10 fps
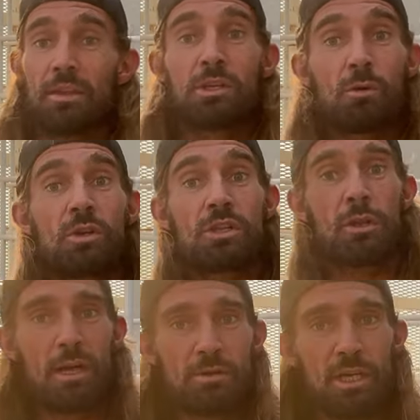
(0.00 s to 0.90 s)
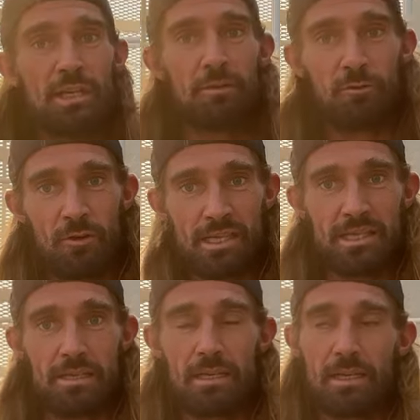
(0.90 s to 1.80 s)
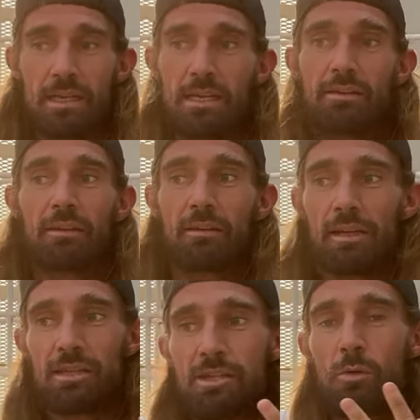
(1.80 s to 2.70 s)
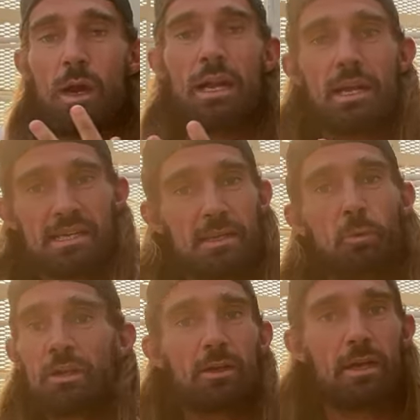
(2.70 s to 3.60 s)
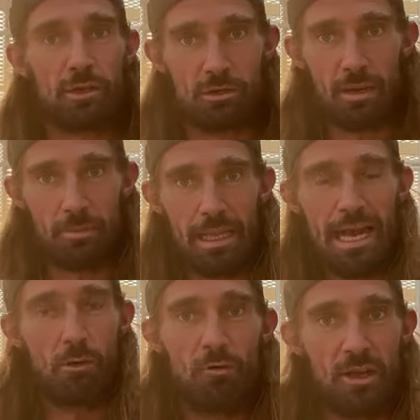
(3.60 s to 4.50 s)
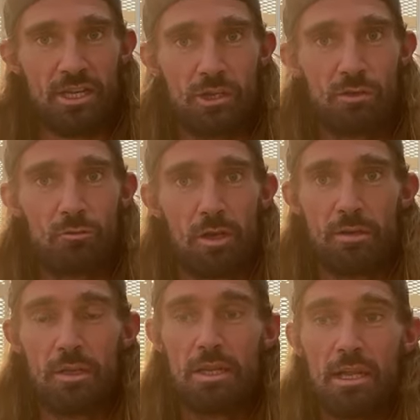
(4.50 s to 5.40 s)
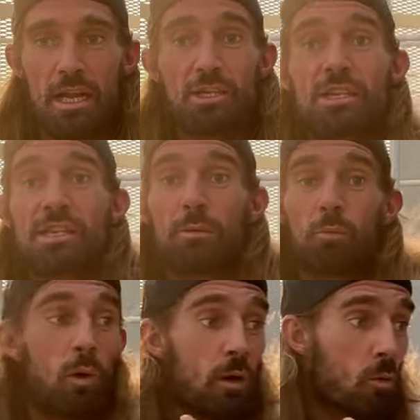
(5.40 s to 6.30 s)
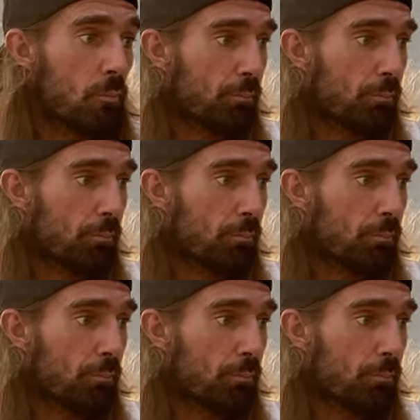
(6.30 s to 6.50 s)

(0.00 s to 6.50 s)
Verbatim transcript: She wants to know how she can get faster. And so I said, when you get on a treadmill, how fast do you run? And she said, well,